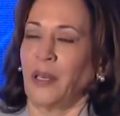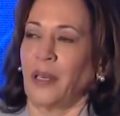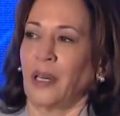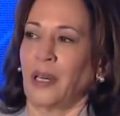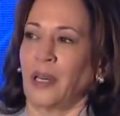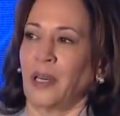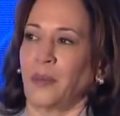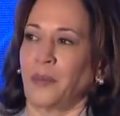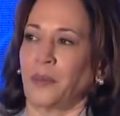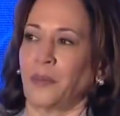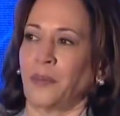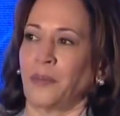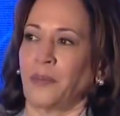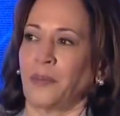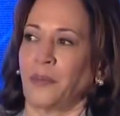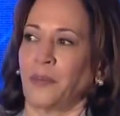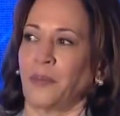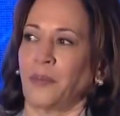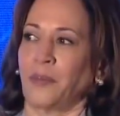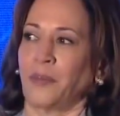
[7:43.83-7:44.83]
um,
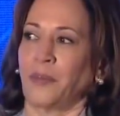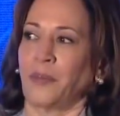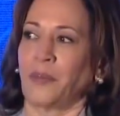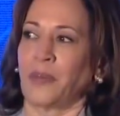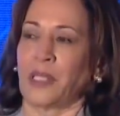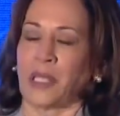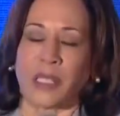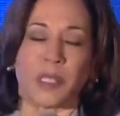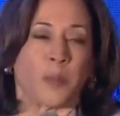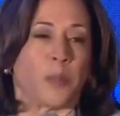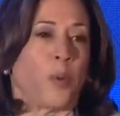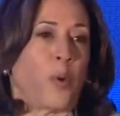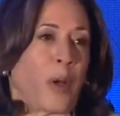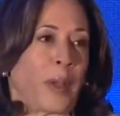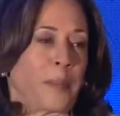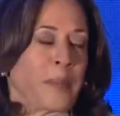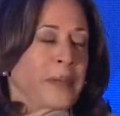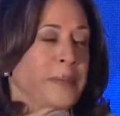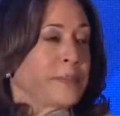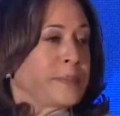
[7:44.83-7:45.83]

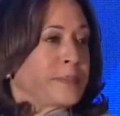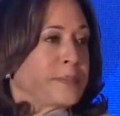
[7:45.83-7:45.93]
disappointment.